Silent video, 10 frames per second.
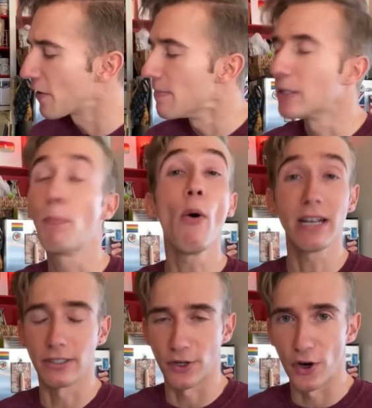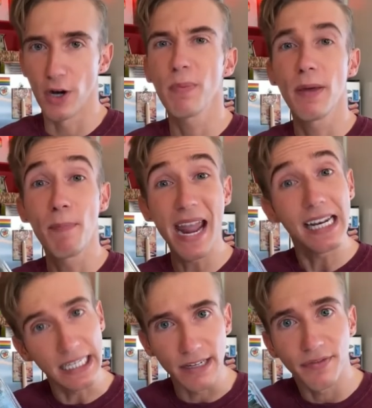the most pointless herb, the
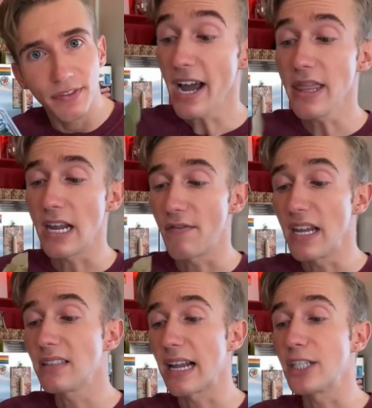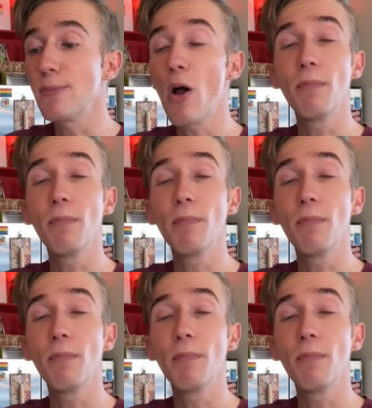bay leaf. I think of these like small